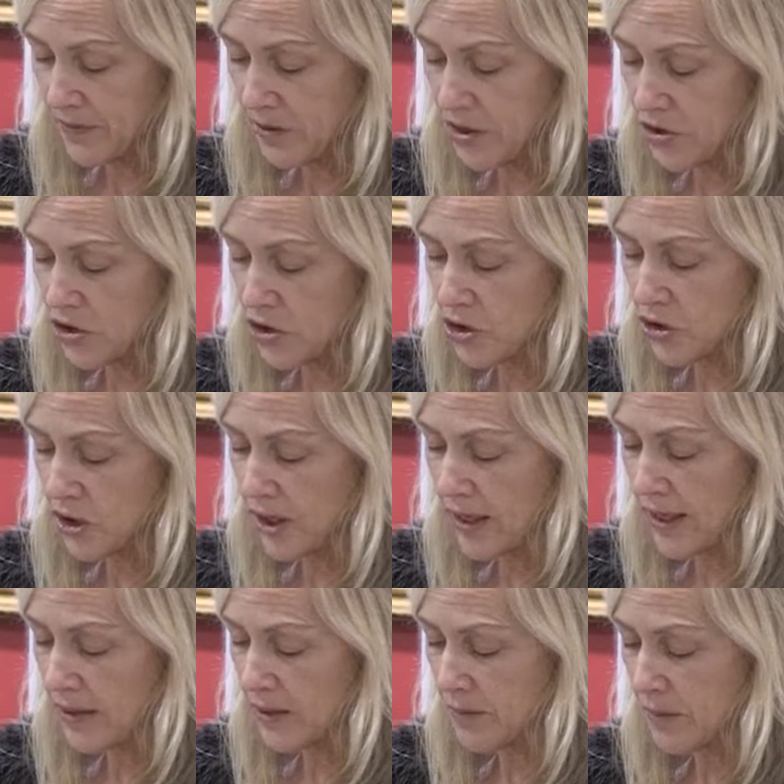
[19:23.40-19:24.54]
Sister Julia
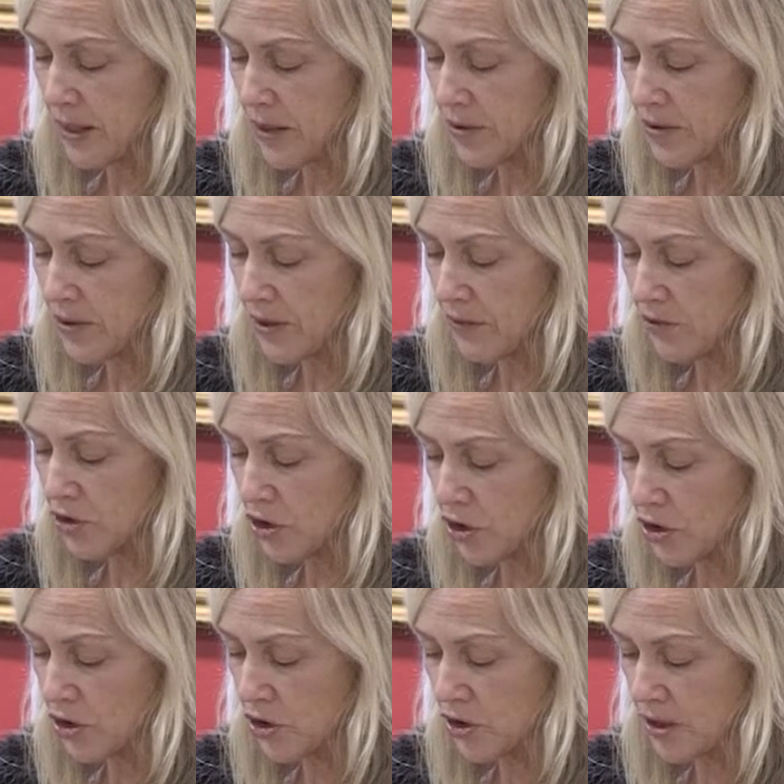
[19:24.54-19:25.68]
had to make herself
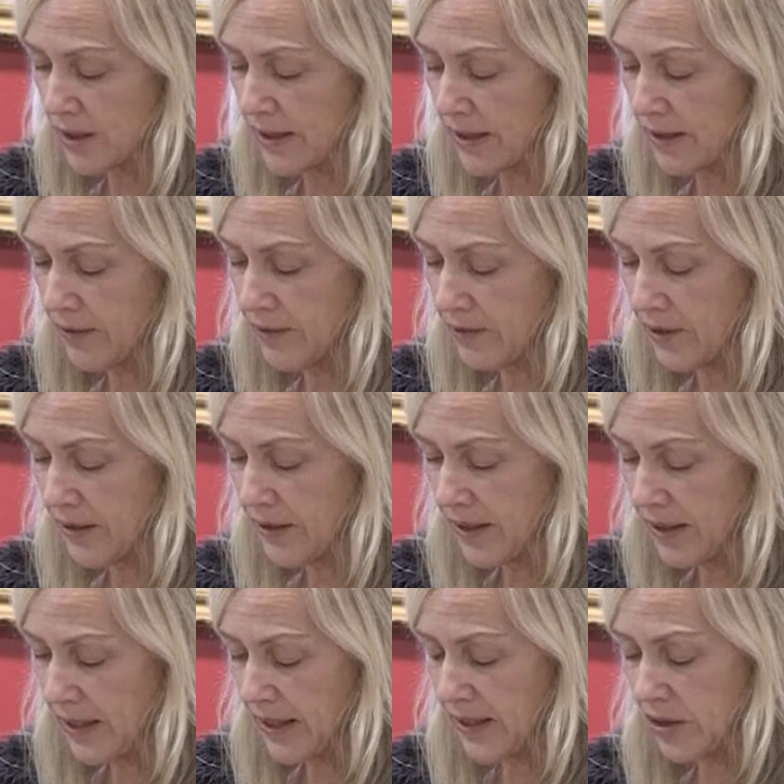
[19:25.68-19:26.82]
turn to leave.
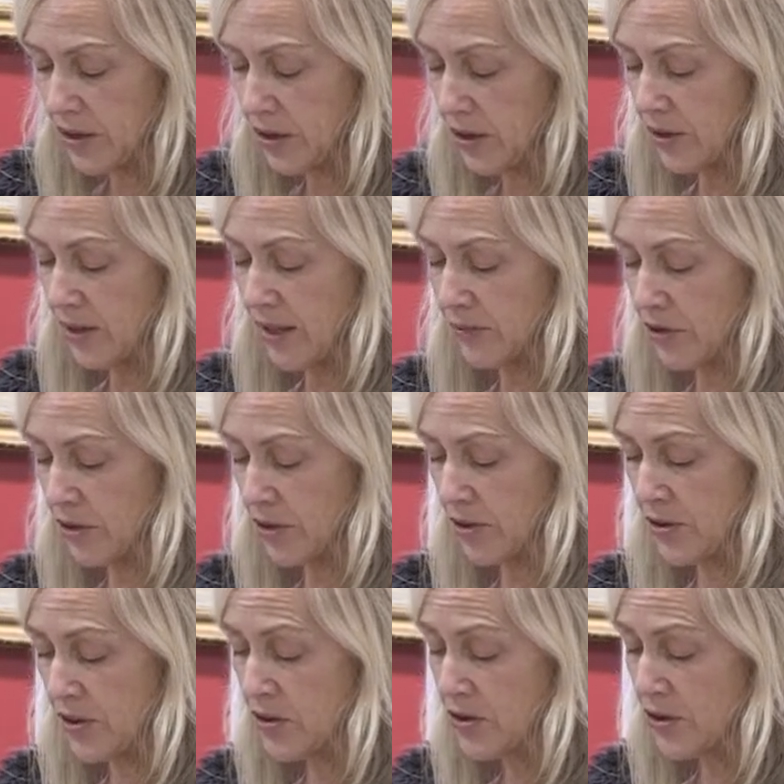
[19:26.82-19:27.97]
Helen called after her,
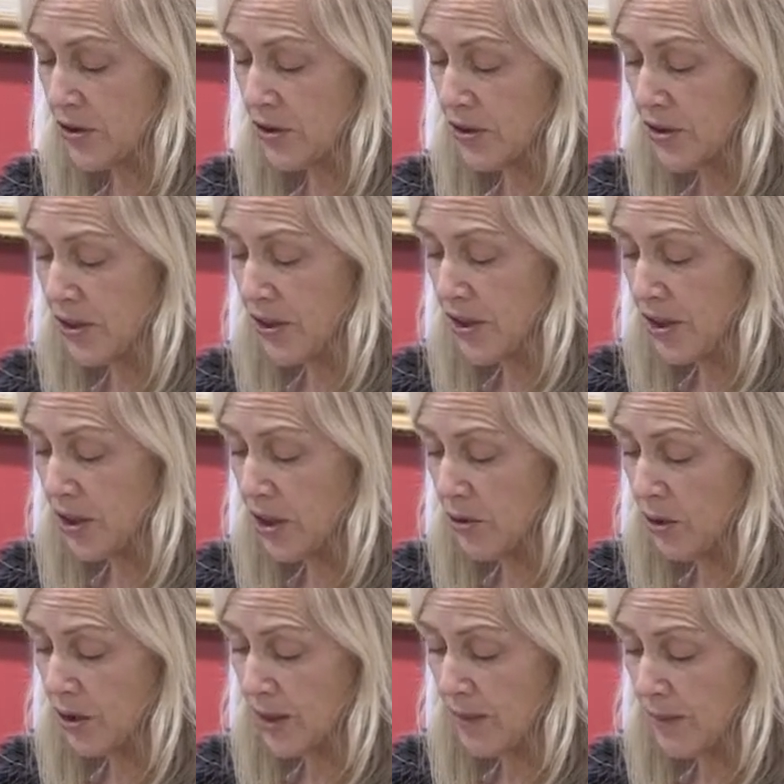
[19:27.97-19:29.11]
Sister, you
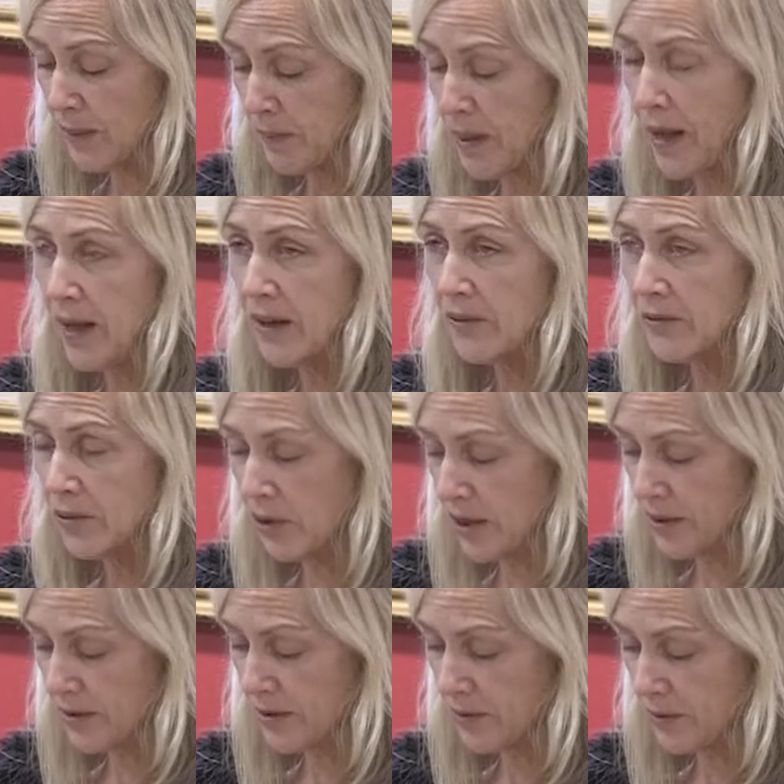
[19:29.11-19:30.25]
are coming back for
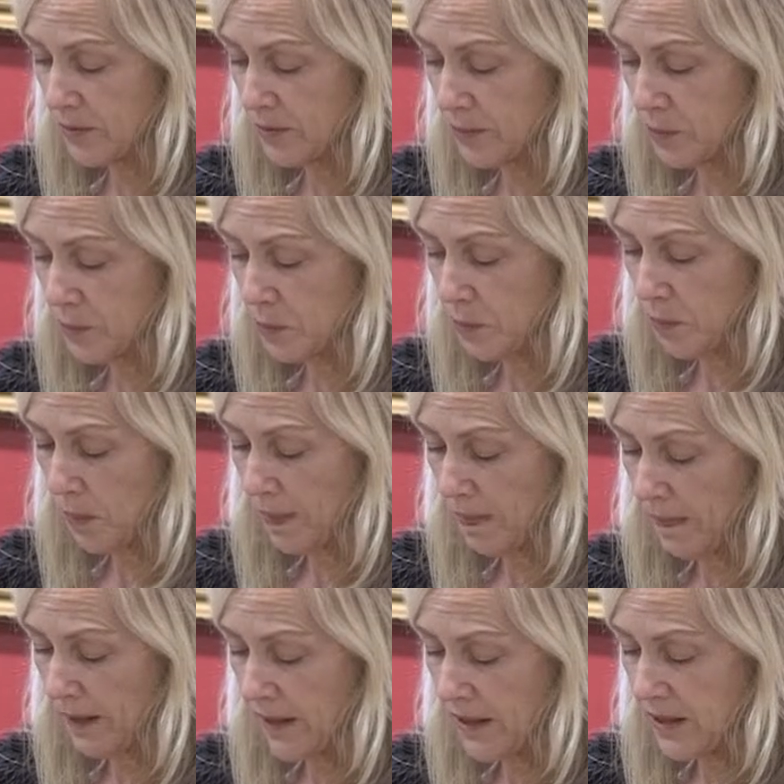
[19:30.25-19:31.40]
us?
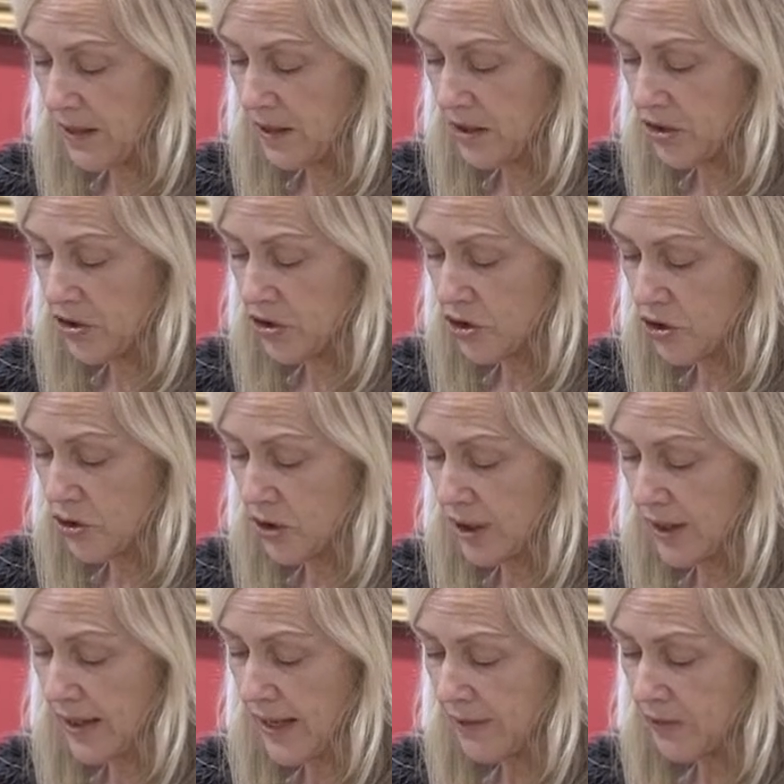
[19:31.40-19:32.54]
Sister
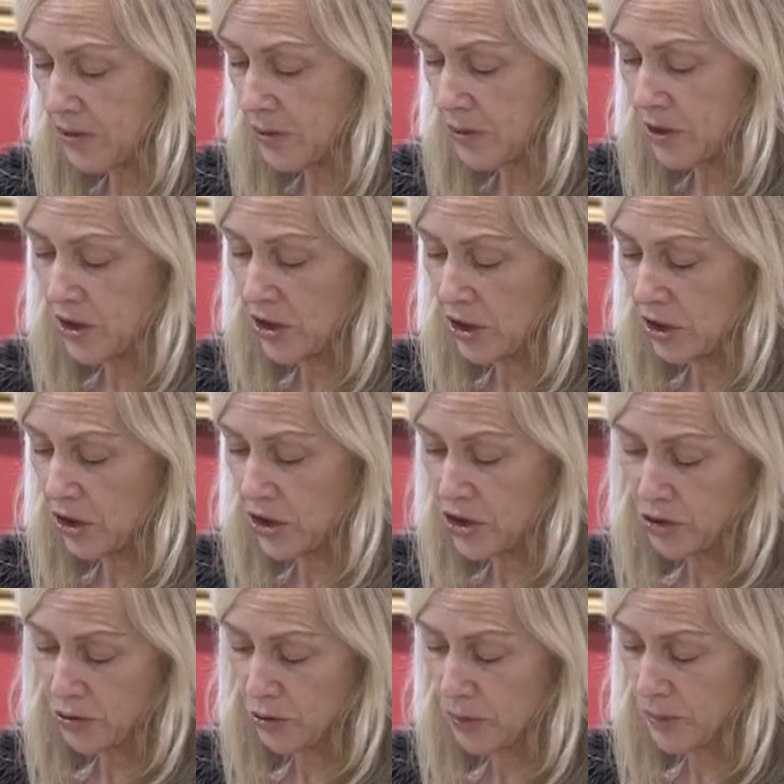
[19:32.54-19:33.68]
Julia left with a
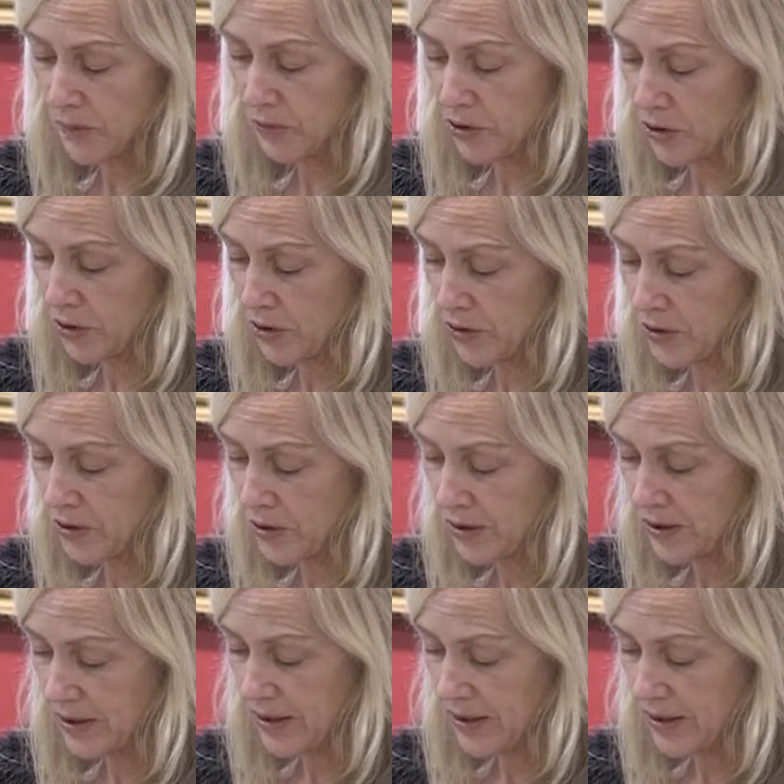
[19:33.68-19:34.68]
large group of girls.